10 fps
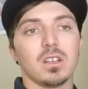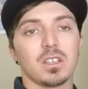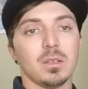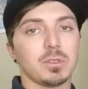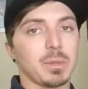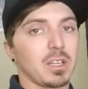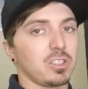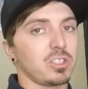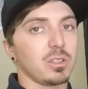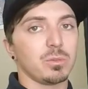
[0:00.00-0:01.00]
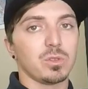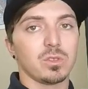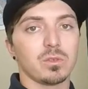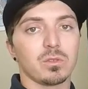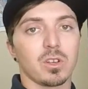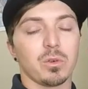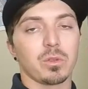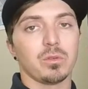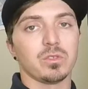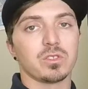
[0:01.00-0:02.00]
keeps them out of trouble going
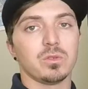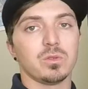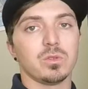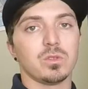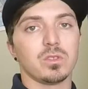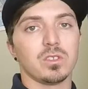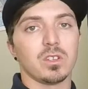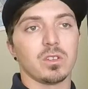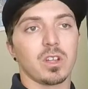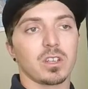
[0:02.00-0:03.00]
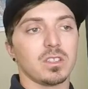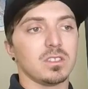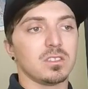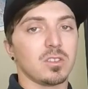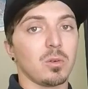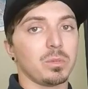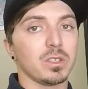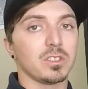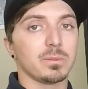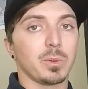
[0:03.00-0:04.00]
through school. A lot of kids don't
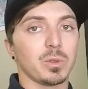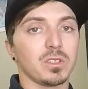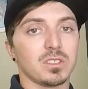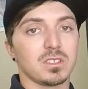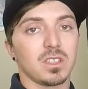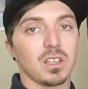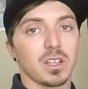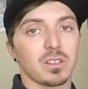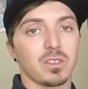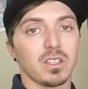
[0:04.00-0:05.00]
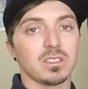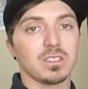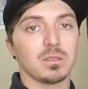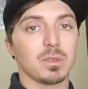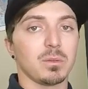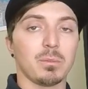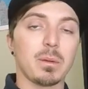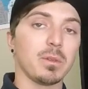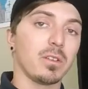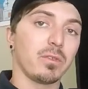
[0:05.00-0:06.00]
play sports. They like racing, but
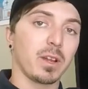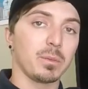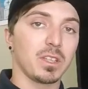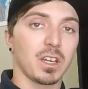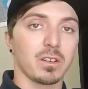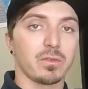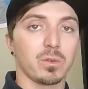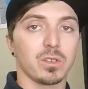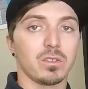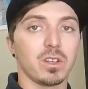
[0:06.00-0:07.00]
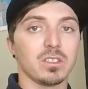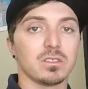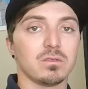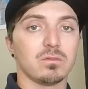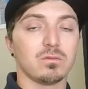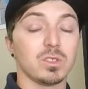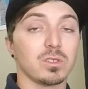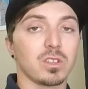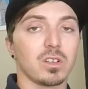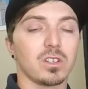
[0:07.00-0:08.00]
maybe their family can't afford to race
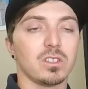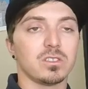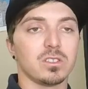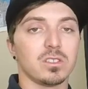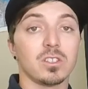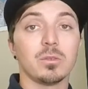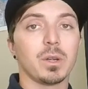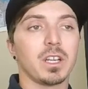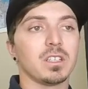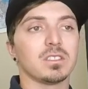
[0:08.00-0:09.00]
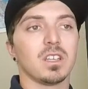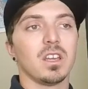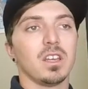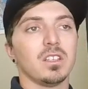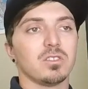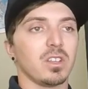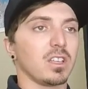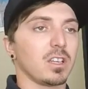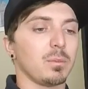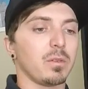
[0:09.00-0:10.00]
real cars or dirt bikes, so they
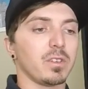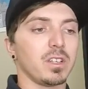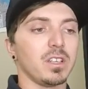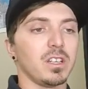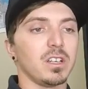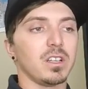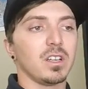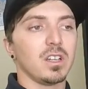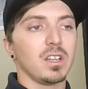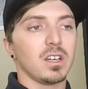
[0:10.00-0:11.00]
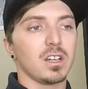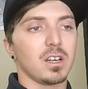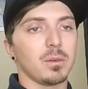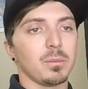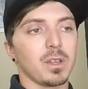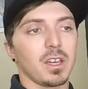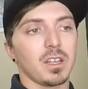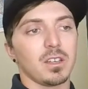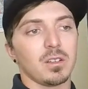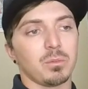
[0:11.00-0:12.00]
can come over here.
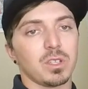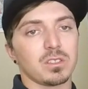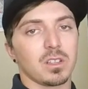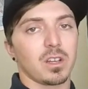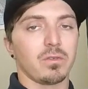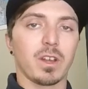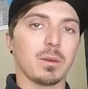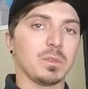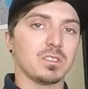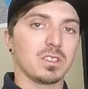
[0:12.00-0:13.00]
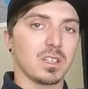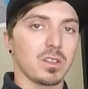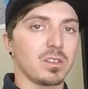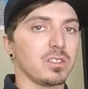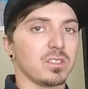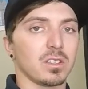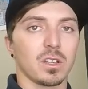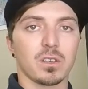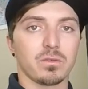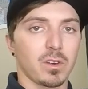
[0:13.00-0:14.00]
And it brings a lot of families together. You see a
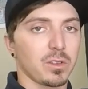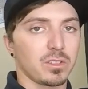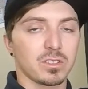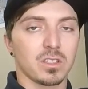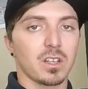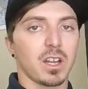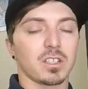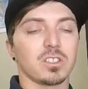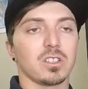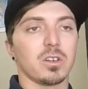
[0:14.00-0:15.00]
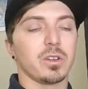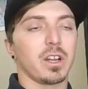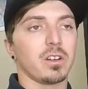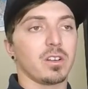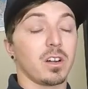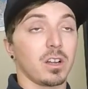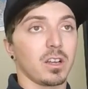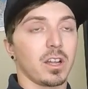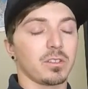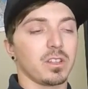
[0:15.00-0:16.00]
lot of father-son action going
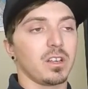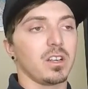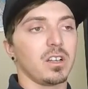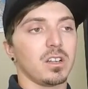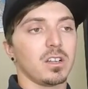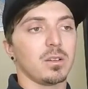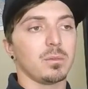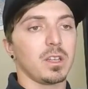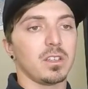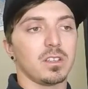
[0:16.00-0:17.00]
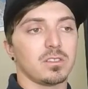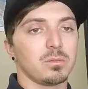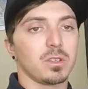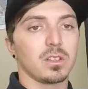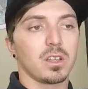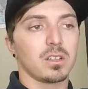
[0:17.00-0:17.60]
on out there. And there's been a lot